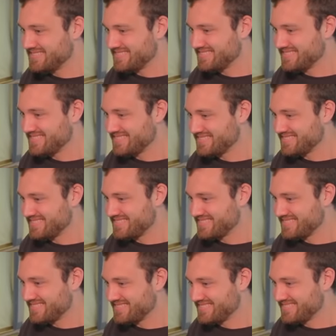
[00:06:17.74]

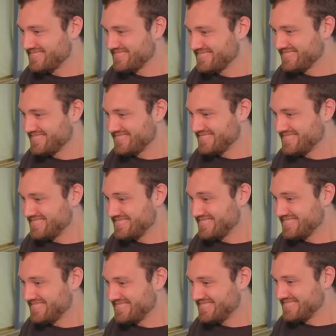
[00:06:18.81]

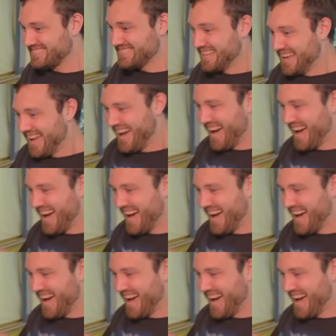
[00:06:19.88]
[no speech]